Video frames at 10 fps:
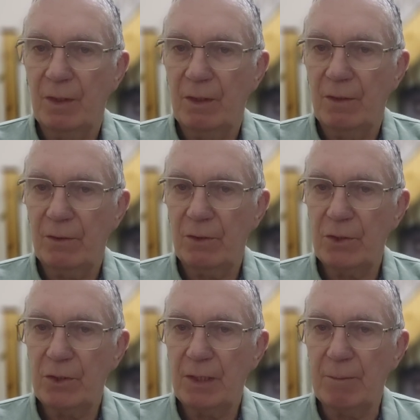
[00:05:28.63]

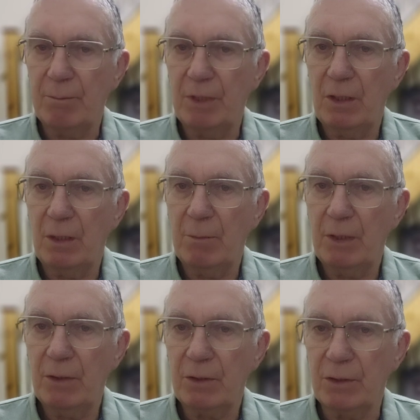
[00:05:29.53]
38 million
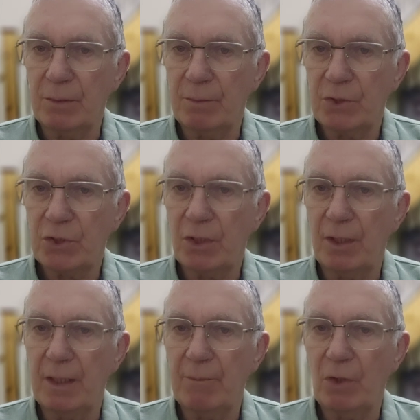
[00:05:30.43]
Americans
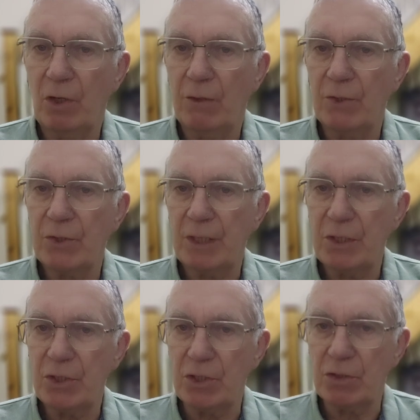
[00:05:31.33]
claim Irish
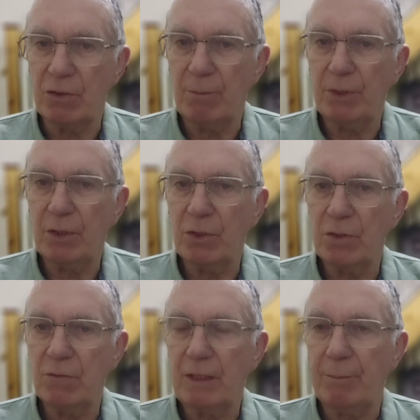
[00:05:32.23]
ancestry because
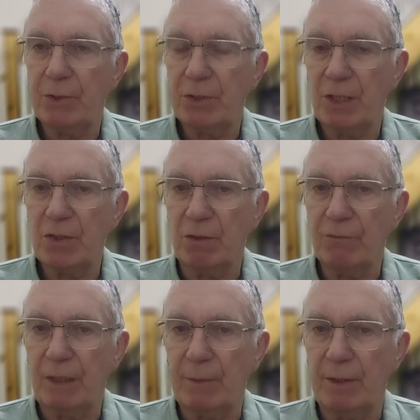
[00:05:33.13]
of that potato
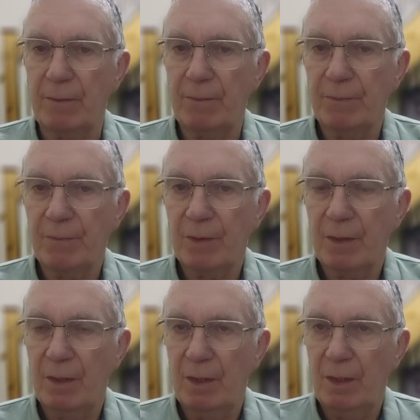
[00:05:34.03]
famine.
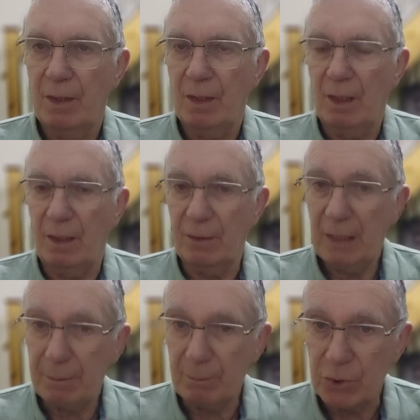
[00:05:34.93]
And
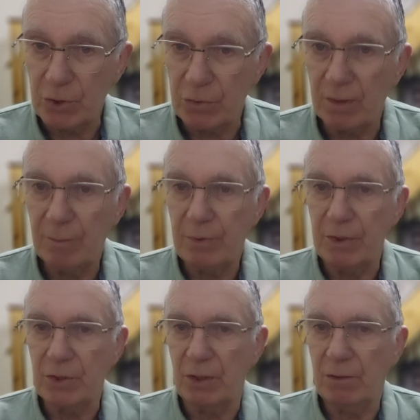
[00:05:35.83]
that, Mr. Trump,
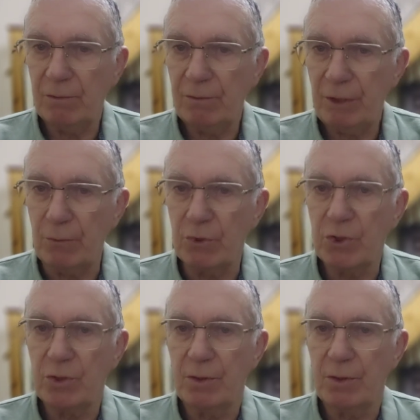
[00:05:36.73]
is a lot of votes.